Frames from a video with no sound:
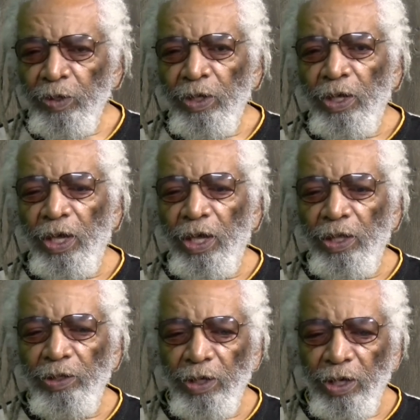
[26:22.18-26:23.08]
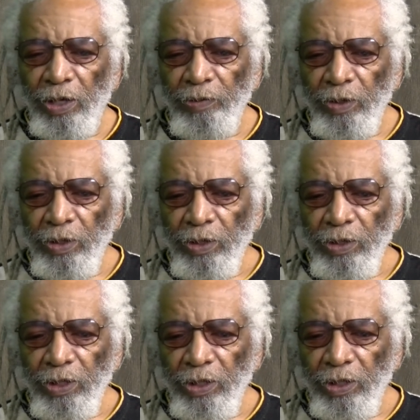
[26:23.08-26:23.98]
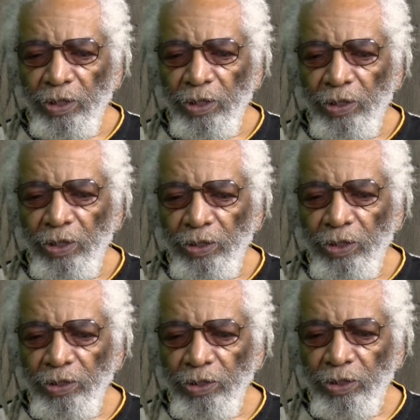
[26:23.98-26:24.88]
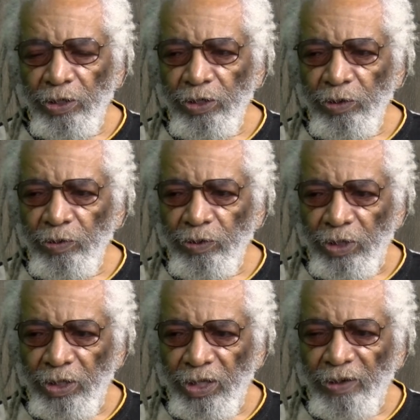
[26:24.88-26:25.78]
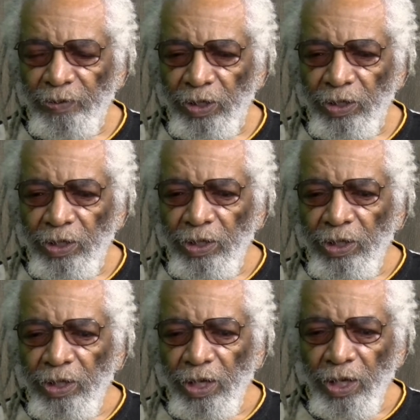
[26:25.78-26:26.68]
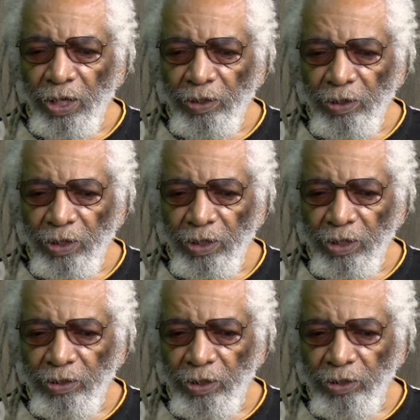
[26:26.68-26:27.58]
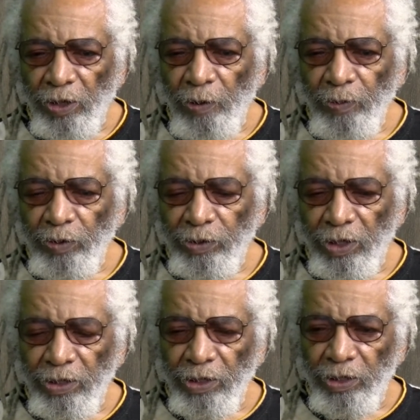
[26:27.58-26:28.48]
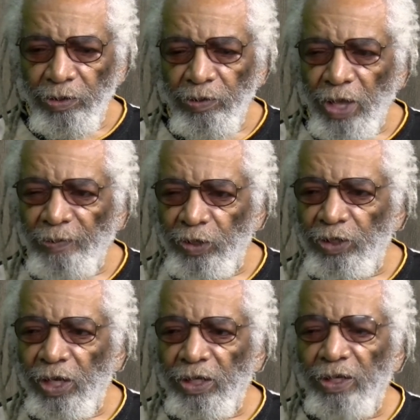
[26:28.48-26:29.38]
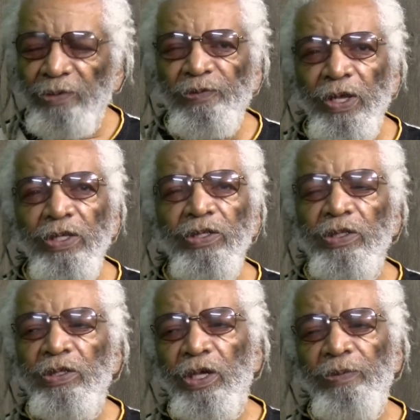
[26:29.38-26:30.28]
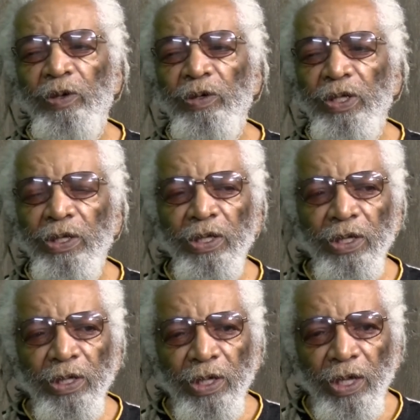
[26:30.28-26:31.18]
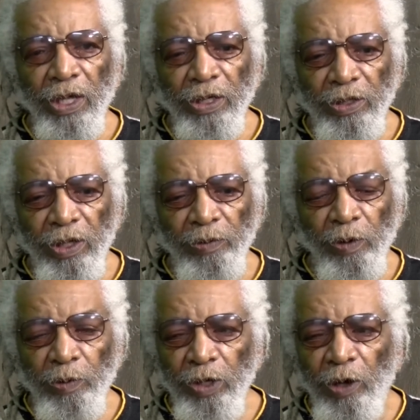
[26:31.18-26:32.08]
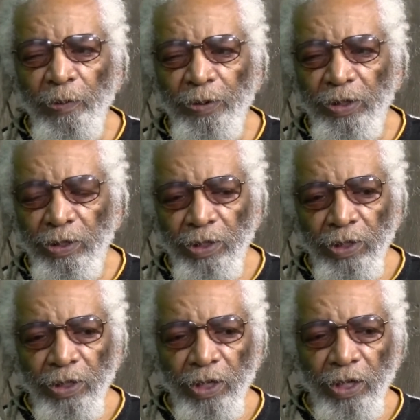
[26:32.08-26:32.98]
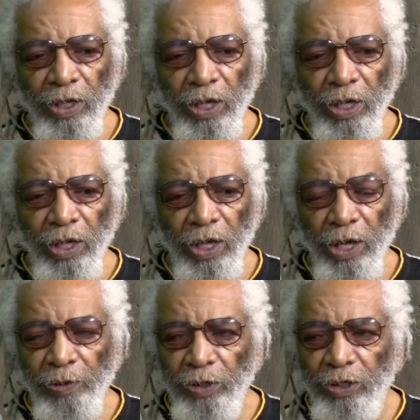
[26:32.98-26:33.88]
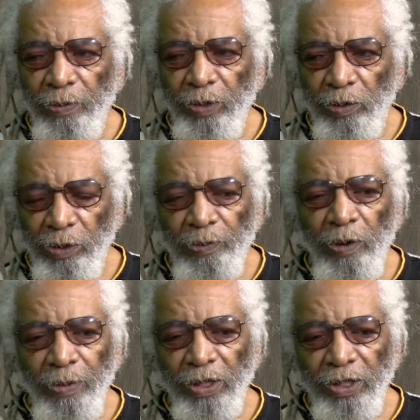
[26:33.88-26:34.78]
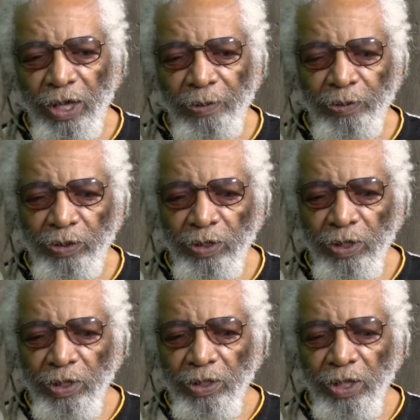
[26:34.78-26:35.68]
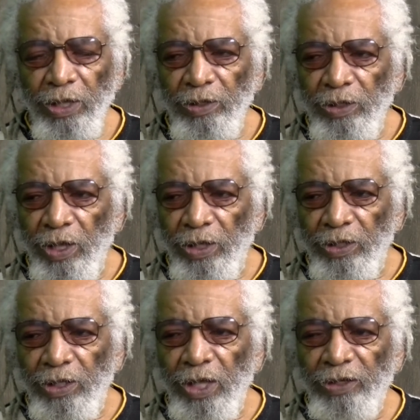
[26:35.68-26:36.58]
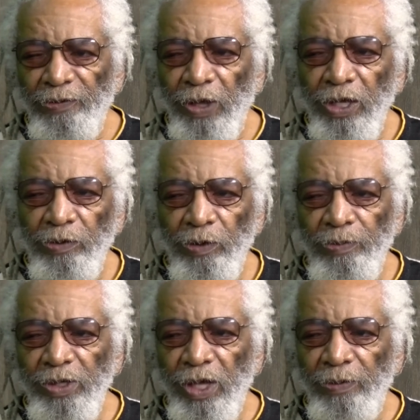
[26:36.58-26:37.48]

And this is a huge endeavor, and it's almost you have to take it in phases, Bernie. And when we open Harriet Tubman on the Beaumont campus, that the next phase we'll be